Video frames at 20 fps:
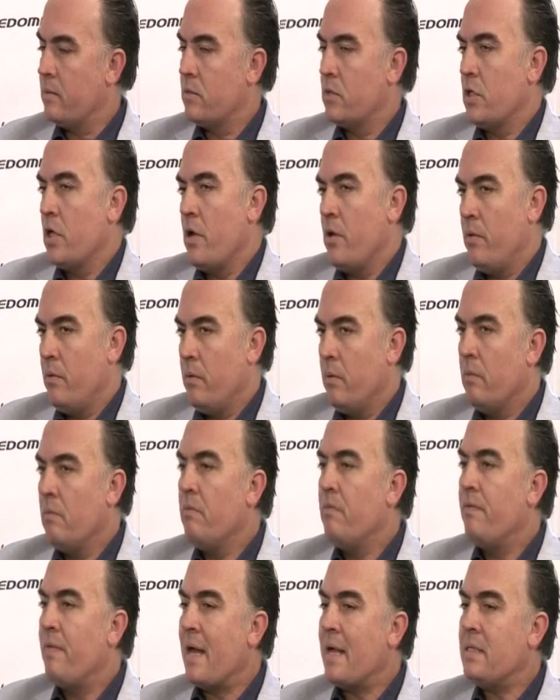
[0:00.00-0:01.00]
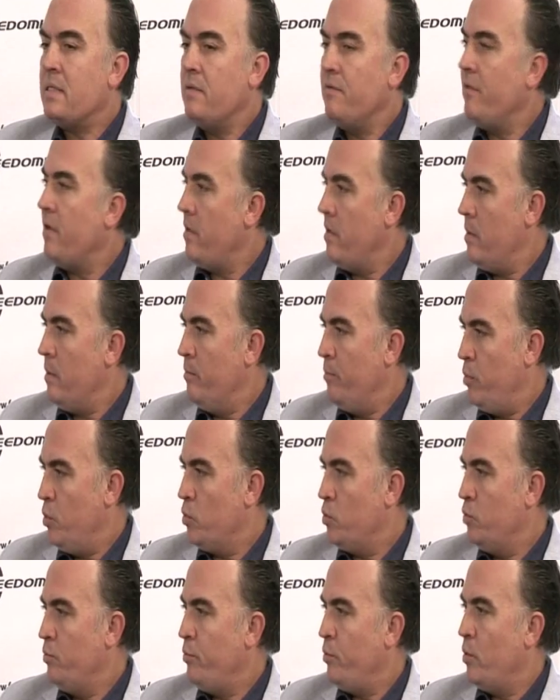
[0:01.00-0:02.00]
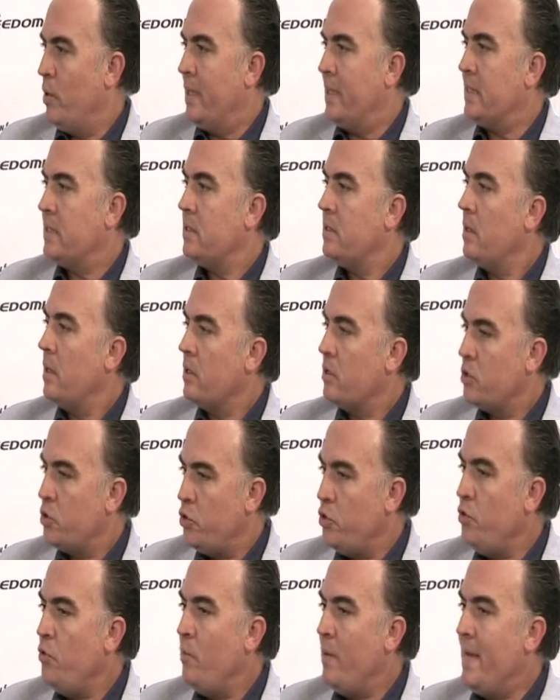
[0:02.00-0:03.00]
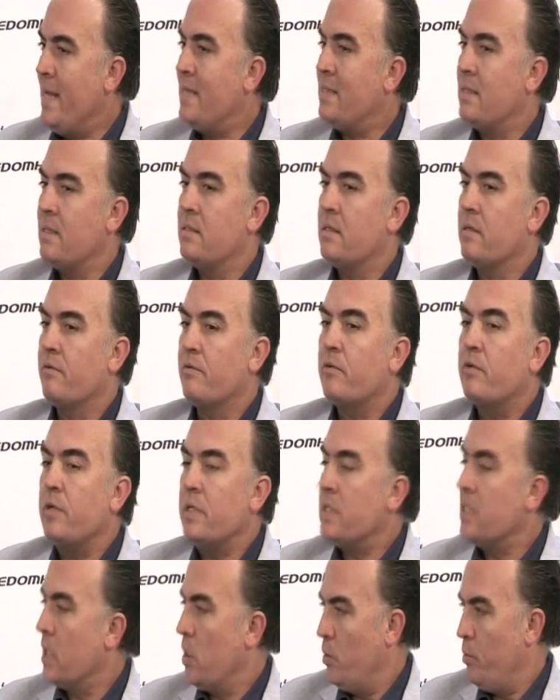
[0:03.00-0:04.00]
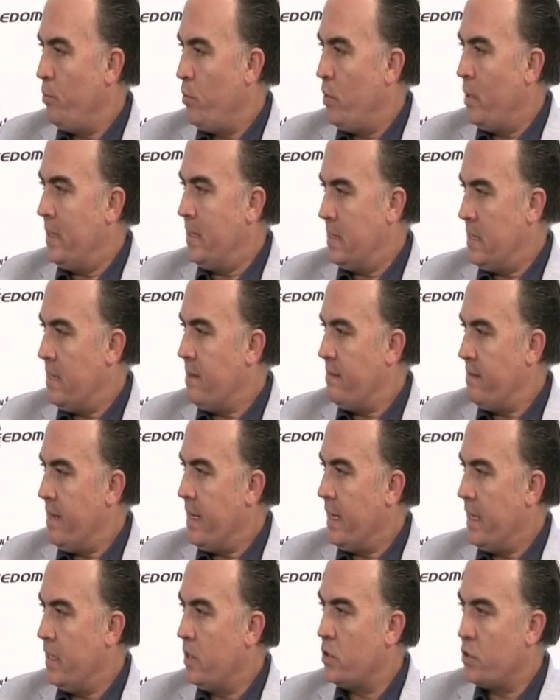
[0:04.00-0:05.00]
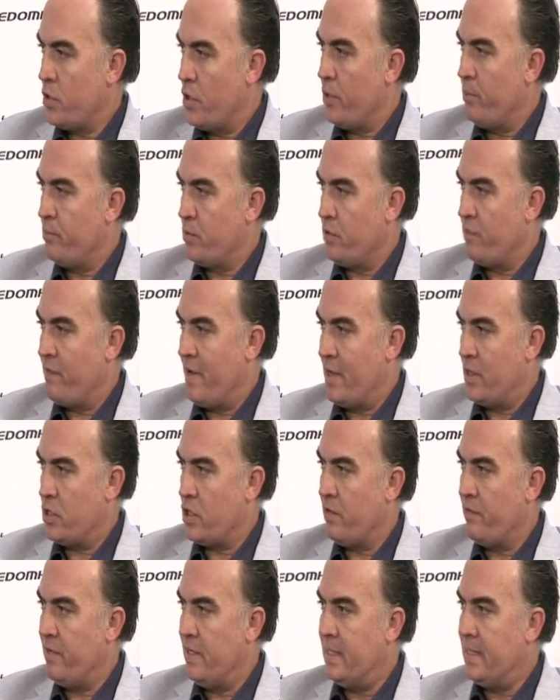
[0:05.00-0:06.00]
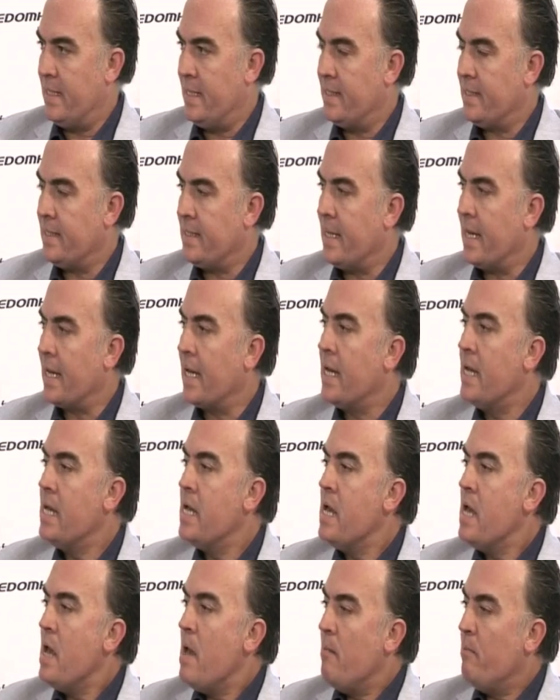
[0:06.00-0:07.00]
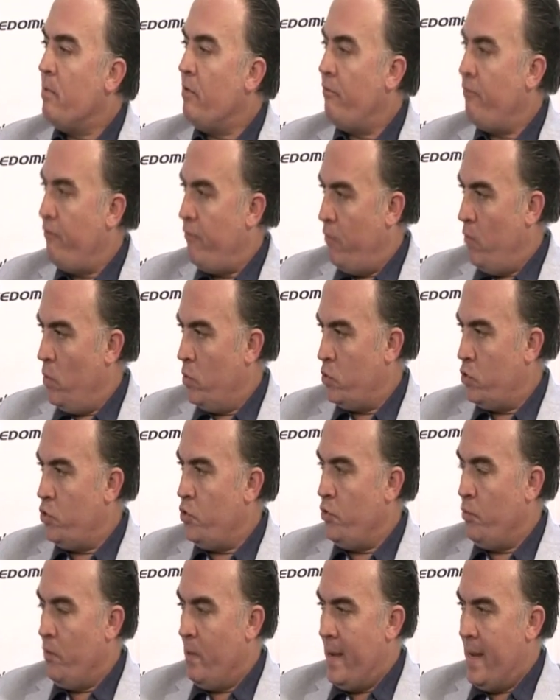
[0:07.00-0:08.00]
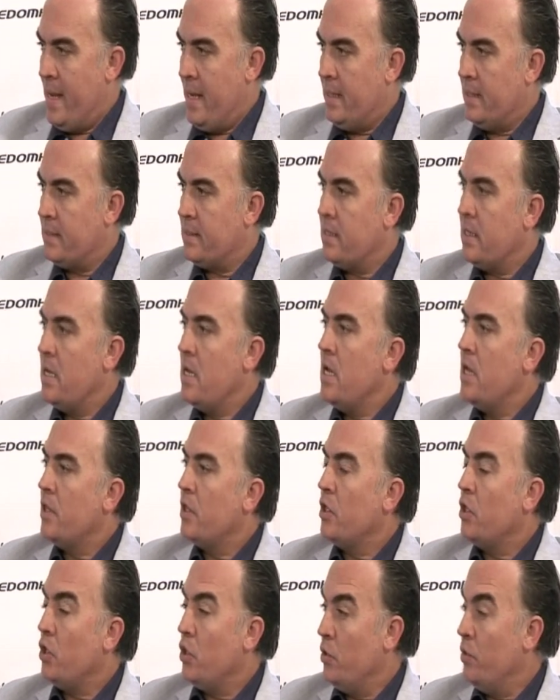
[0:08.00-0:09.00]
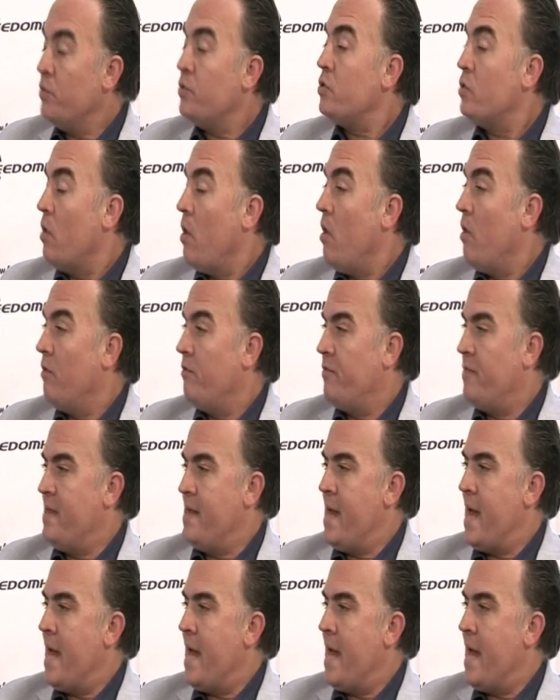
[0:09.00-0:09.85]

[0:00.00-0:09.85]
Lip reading: so that's a very important point. 2 weeks is a critical point, I think, in terms of HIV testing. Before 2 weeks, the use of the